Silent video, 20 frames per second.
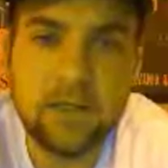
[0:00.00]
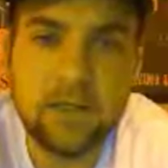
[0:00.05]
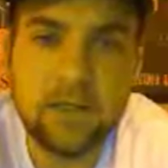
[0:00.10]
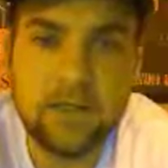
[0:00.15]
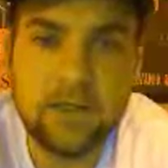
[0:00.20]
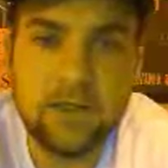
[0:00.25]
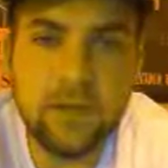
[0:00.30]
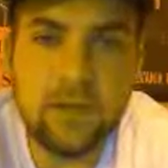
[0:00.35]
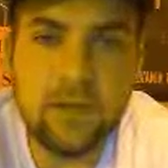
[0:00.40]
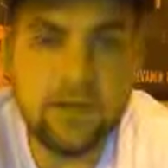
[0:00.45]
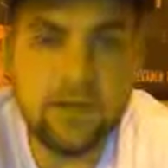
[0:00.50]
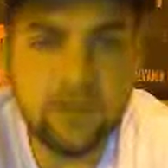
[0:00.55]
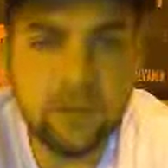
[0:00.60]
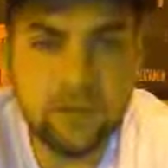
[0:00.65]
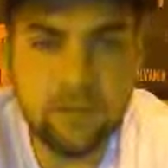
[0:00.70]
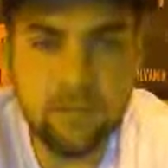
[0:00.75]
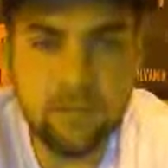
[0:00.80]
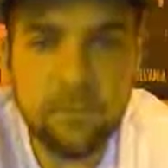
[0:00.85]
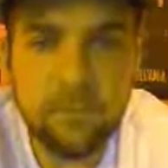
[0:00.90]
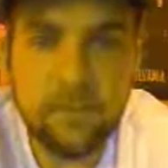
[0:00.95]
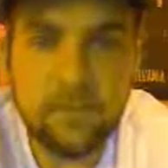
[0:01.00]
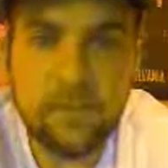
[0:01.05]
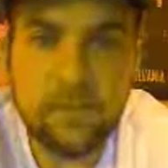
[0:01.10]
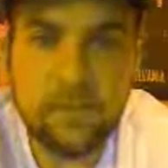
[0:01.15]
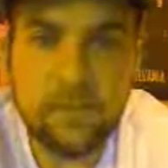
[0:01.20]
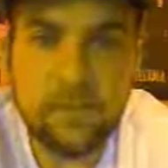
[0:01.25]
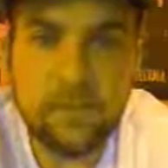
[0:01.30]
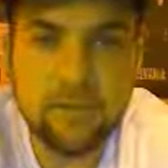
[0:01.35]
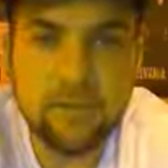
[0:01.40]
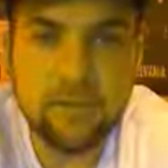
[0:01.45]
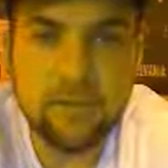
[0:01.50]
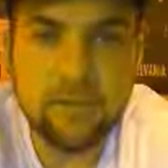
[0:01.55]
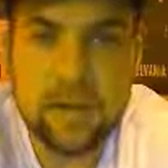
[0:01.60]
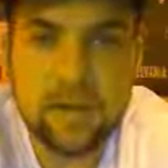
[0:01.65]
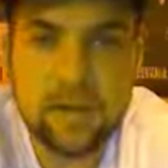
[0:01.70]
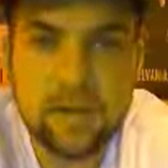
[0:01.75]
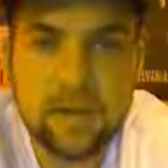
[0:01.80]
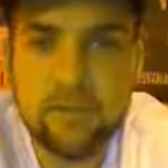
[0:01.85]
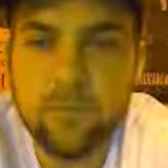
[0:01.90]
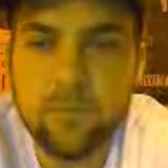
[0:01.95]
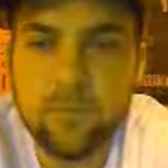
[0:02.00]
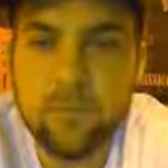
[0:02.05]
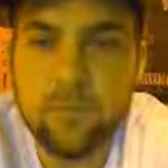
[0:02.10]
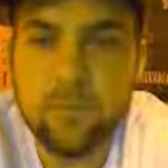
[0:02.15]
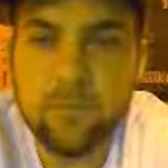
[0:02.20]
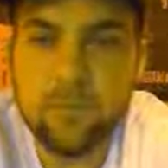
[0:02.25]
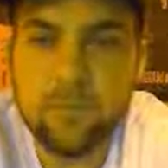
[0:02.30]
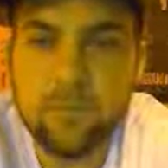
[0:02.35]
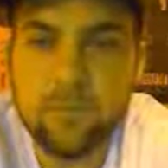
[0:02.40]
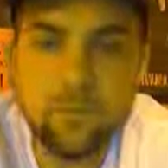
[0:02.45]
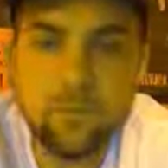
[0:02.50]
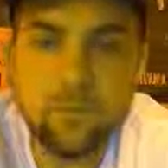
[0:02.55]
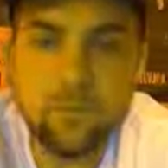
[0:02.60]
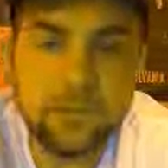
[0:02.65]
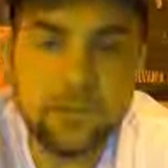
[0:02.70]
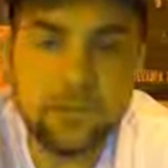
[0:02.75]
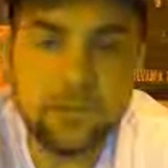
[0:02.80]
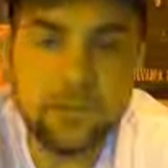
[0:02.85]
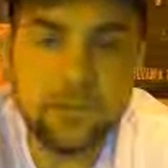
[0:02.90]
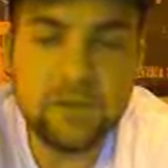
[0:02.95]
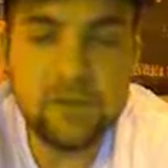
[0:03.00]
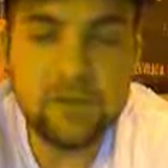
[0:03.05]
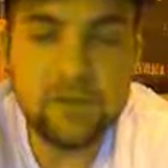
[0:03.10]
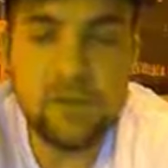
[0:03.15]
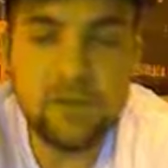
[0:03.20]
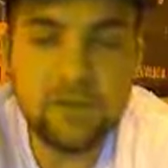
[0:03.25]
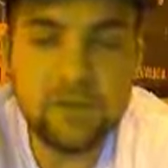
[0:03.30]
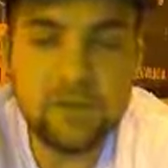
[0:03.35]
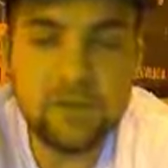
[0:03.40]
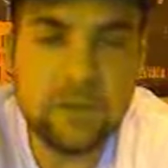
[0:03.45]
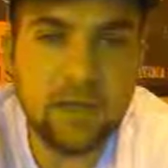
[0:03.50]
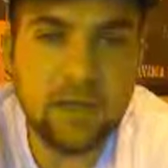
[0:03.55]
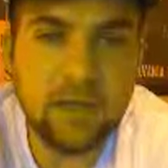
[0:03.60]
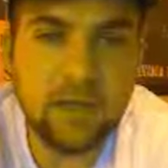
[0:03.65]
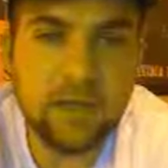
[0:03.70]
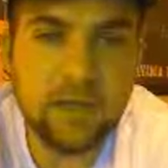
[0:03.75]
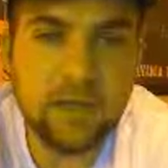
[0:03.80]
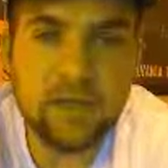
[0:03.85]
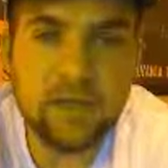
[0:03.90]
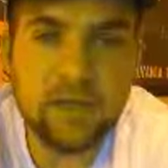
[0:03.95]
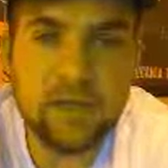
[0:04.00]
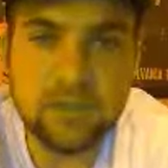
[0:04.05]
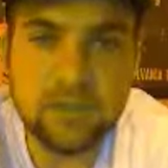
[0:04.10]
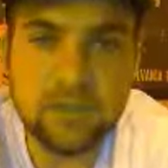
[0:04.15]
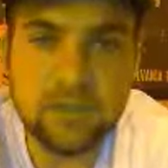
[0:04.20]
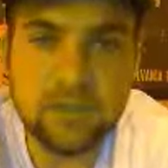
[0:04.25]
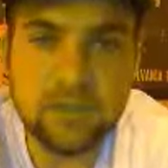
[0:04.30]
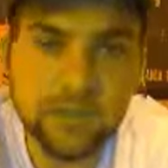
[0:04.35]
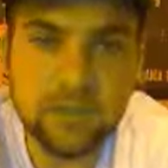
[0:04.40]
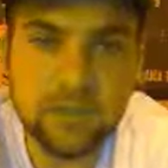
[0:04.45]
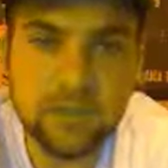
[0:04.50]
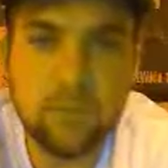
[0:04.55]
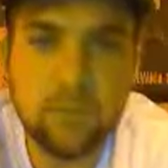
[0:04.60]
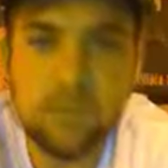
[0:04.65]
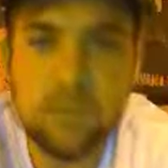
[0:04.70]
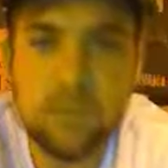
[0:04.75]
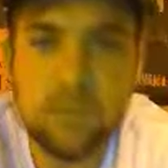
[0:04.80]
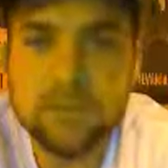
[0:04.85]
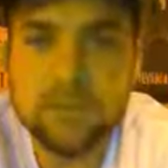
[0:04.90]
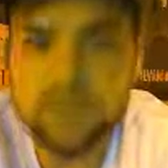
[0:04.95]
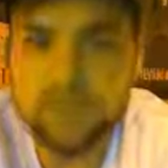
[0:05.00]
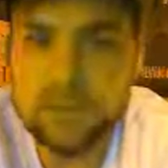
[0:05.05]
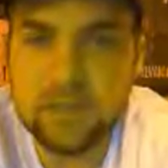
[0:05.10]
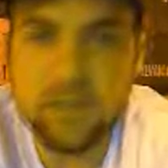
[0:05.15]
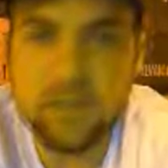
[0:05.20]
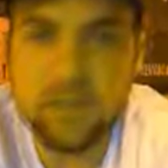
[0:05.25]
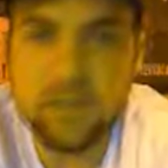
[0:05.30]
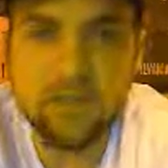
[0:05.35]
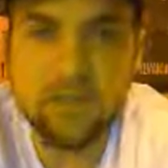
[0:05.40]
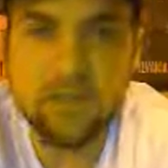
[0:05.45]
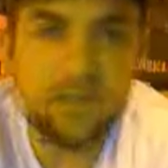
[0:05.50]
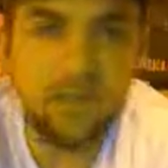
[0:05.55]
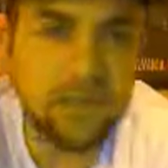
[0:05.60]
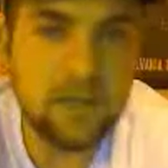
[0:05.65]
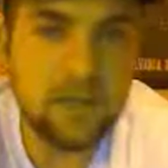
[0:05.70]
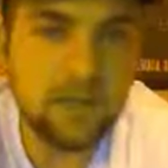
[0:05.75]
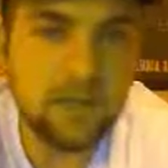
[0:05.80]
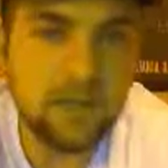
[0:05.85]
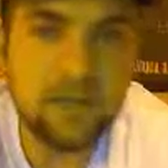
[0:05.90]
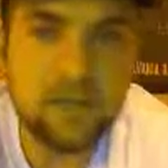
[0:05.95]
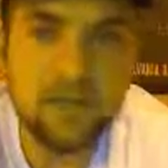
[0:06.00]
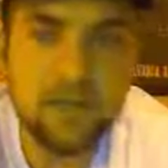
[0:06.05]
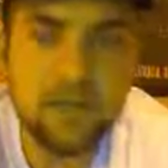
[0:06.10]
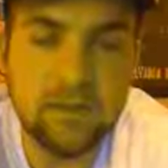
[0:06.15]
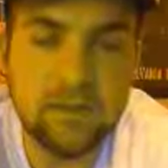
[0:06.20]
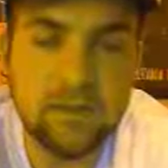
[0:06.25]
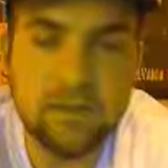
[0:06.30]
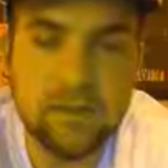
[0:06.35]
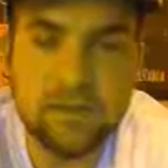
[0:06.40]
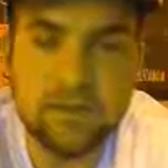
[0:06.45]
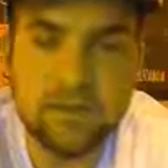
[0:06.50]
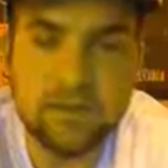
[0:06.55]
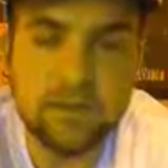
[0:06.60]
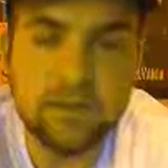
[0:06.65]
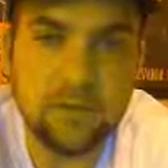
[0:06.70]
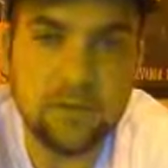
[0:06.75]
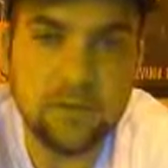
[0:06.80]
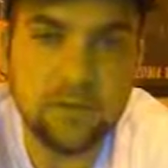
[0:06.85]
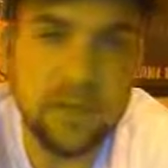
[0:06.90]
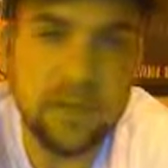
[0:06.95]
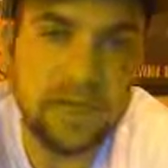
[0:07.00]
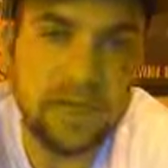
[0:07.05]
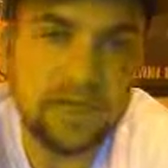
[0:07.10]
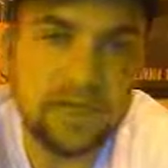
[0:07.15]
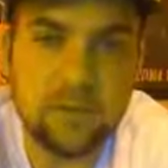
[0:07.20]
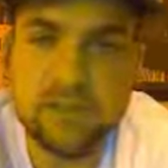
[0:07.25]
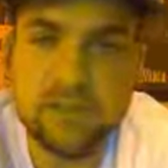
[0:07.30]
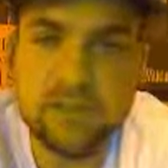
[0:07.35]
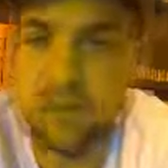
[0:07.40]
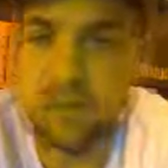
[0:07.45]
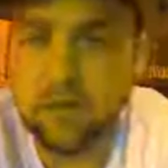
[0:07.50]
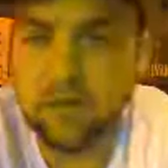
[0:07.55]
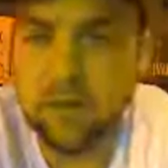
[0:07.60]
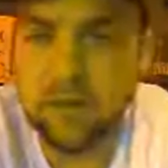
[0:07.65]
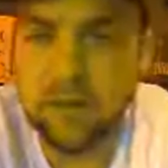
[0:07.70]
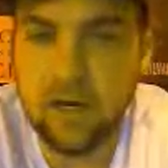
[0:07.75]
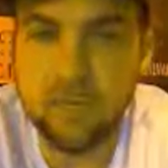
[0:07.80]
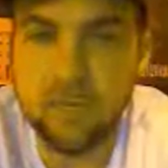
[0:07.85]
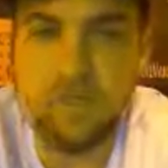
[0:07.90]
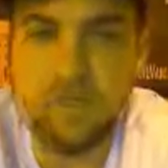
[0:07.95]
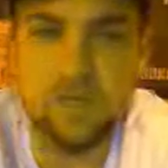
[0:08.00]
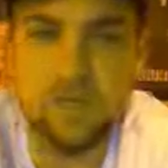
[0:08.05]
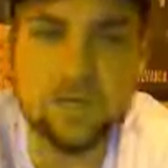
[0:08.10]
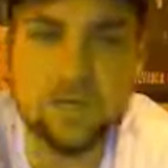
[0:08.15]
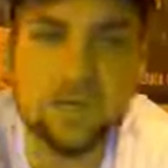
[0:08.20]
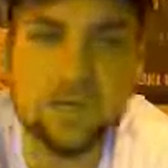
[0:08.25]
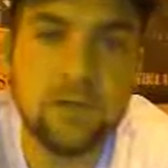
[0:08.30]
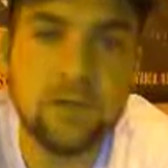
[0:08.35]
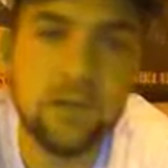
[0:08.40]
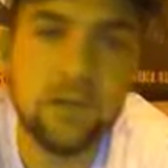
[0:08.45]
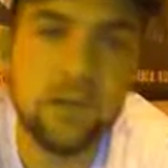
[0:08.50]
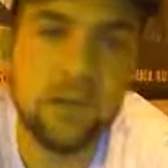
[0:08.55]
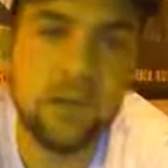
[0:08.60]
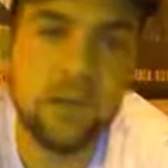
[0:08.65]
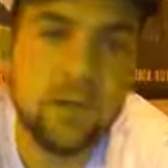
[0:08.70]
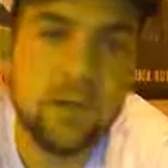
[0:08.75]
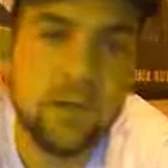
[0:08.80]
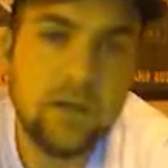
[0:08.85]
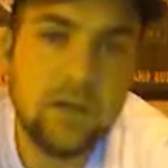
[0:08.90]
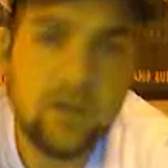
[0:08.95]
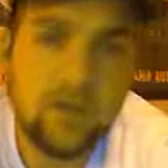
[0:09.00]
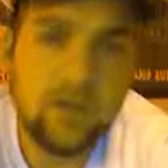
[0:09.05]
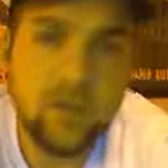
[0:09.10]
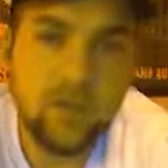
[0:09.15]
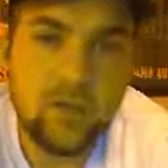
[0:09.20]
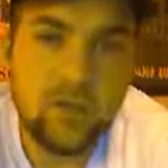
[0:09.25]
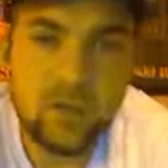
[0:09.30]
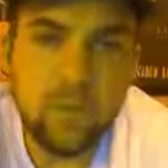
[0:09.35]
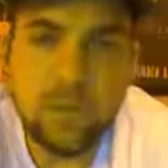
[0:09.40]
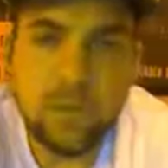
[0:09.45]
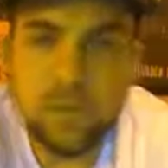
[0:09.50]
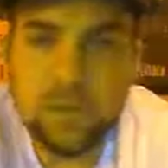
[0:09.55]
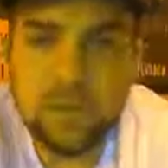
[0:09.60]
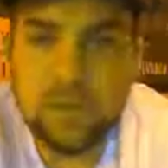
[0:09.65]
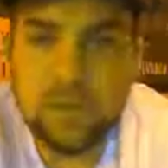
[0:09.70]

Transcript: rich in time, rich in having the option to give money away, spend time with family, and indulge in your passions or hobbies, or